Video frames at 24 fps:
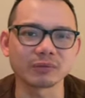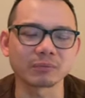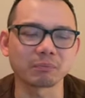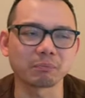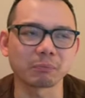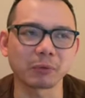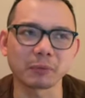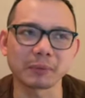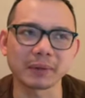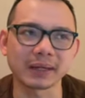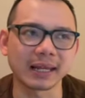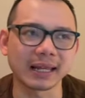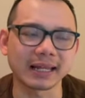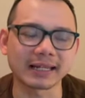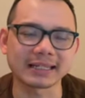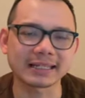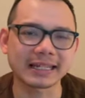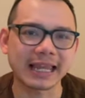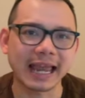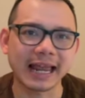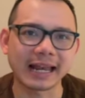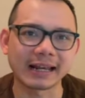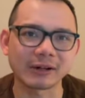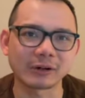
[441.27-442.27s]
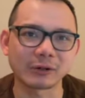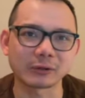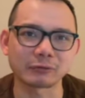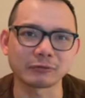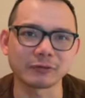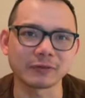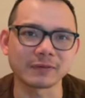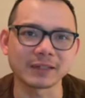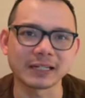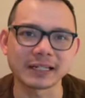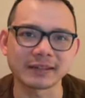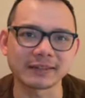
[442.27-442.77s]
probably like $10,000 or
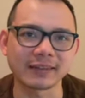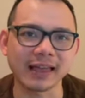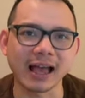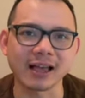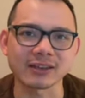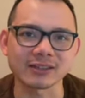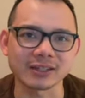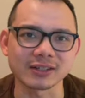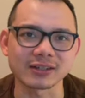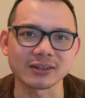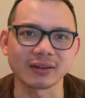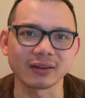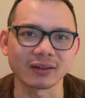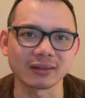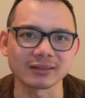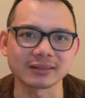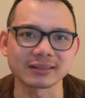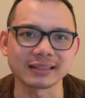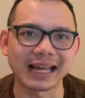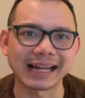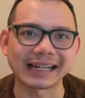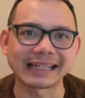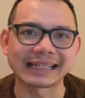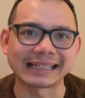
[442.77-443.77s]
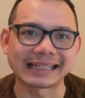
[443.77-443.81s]
$15,000 at